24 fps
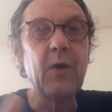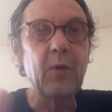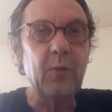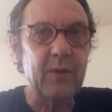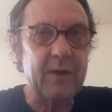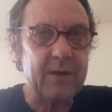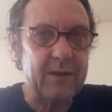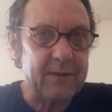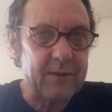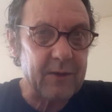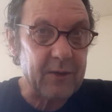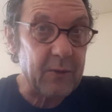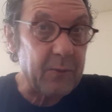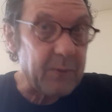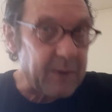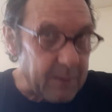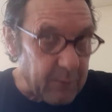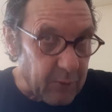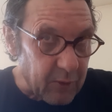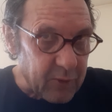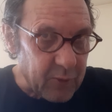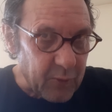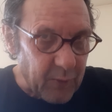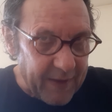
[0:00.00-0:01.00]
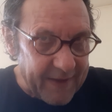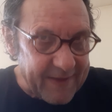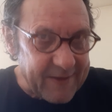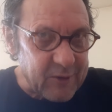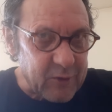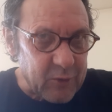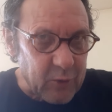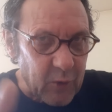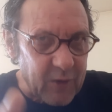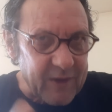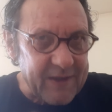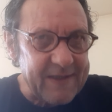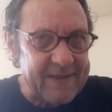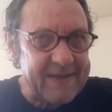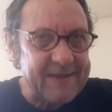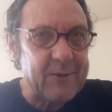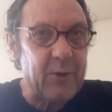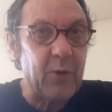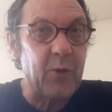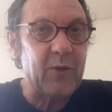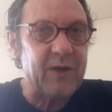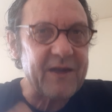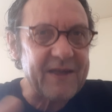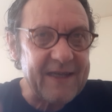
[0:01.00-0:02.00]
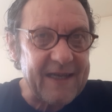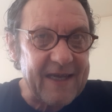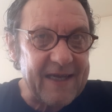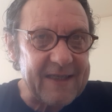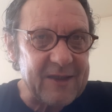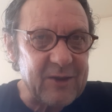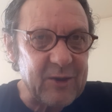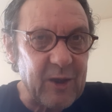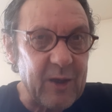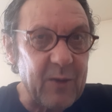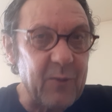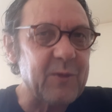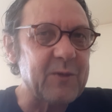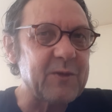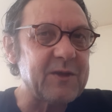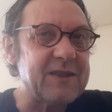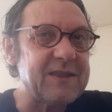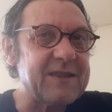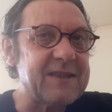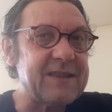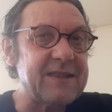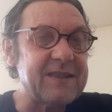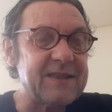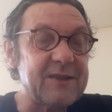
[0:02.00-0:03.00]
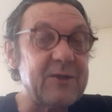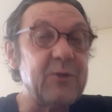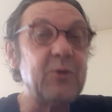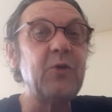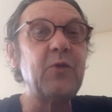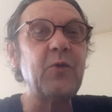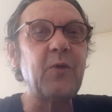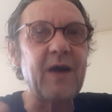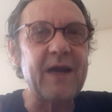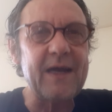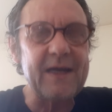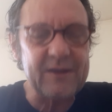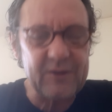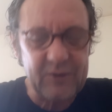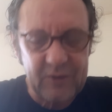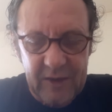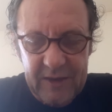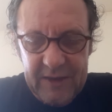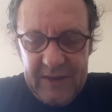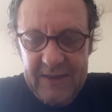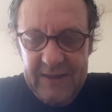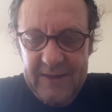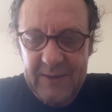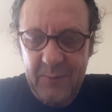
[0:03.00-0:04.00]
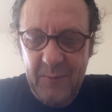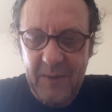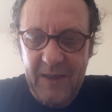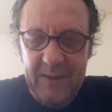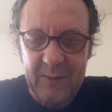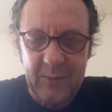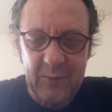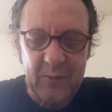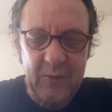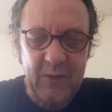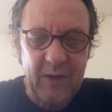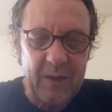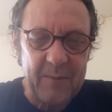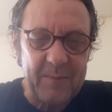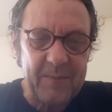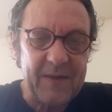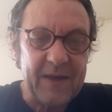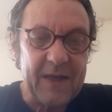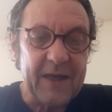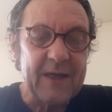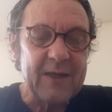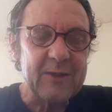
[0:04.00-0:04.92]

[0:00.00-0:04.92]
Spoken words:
we're going to be able to enjoy this golden age with this new age that is about to come.